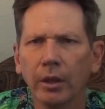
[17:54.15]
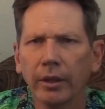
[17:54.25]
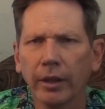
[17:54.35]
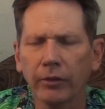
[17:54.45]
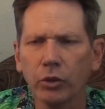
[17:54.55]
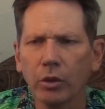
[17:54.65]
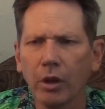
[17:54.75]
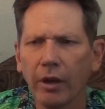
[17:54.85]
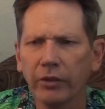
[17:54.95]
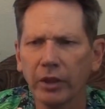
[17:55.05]
Kind of took
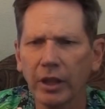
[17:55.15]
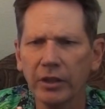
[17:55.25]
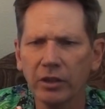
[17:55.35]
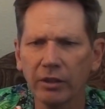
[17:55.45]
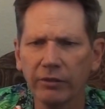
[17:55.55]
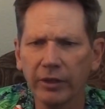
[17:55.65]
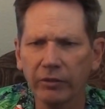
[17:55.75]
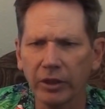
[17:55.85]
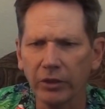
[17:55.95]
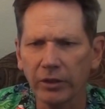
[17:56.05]
off in the
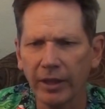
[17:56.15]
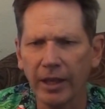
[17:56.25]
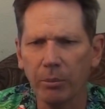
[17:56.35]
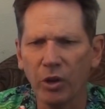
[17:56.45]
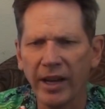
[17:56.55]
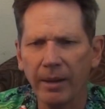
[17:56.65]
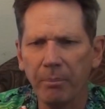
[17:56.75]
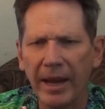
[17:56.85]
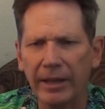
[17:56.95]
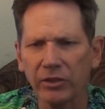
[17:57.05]
1950s. Abraham
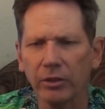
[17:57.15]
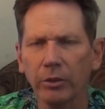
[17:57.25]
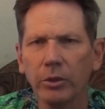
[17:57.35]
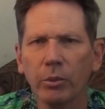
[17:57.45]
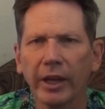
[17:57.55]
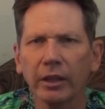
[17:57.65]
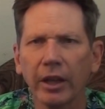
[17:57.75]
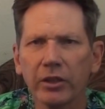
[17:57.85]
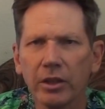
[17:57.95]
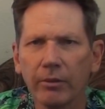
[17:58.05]
Maslow, you
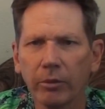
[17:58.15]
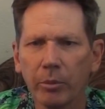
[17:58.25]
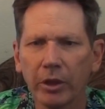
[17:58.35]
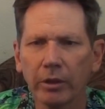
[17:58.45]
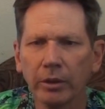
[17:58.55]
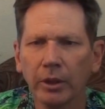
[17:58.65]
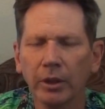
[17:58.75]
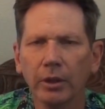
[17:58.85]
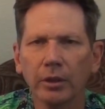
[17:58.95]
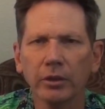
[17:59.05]
recognize him from your
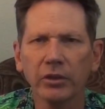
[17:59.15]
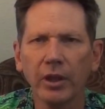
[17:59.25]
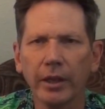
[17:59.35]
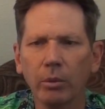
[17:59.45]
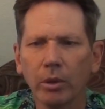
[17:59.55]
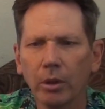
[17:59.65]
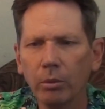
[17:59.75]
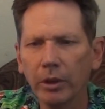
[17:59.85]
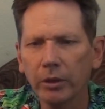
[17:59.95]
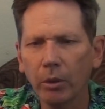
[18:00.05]
Psych
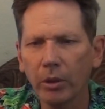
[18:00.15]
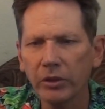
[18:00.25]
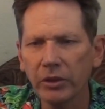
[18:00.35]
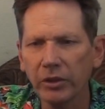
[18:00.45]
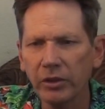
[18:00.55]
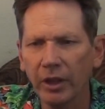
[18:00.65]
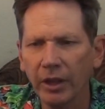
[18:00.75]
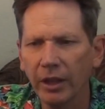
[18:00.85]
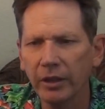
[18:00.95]
101 courses, and